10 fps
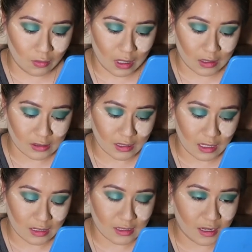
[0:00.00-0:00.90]
Wow, so
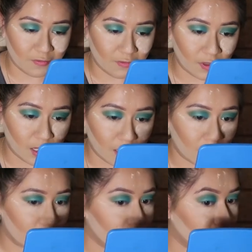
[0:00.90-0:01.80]
that
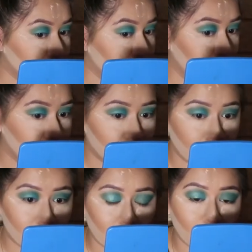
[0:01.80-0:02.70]
definitely is
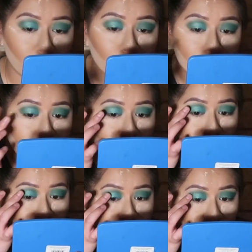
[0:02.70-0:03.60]
a
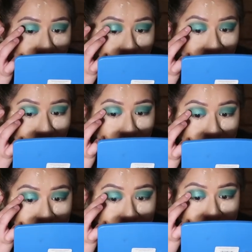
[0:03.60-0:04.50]
beautiful ass
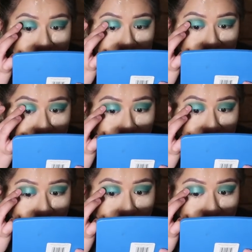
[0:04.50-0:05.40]

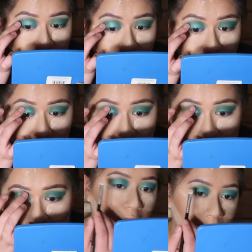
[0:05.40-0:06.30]
shade.
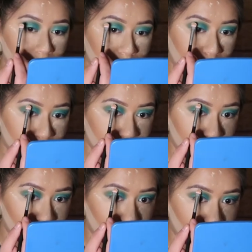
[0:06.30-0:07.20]
Let's add
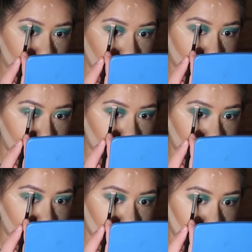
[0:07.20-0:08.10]
some a brow
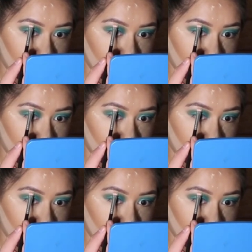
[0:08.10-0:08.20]
bone